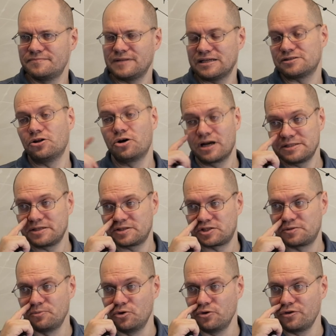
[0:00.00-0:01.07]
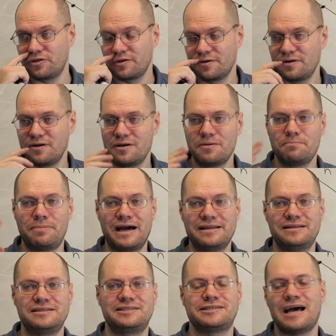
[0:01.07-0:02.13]
as long as it's smooth, by
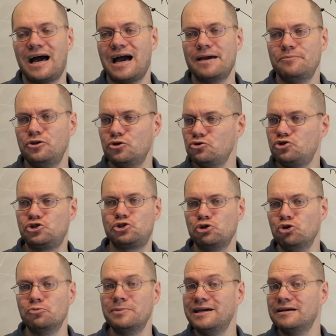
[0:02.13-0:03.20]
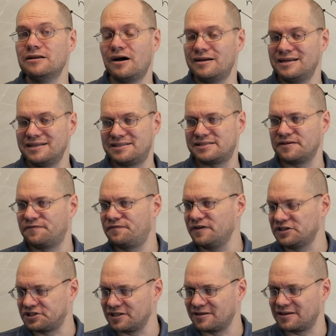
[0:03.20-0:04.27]
the time you zoom in on it
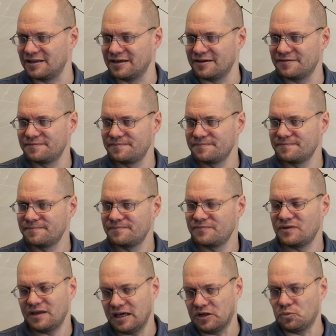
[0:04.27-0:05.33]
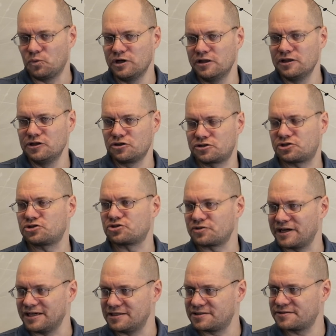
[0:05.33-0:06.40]
sufficiently, it will look
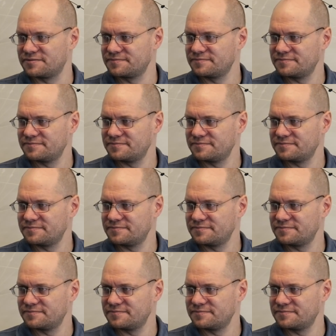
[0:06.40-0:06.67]
straight.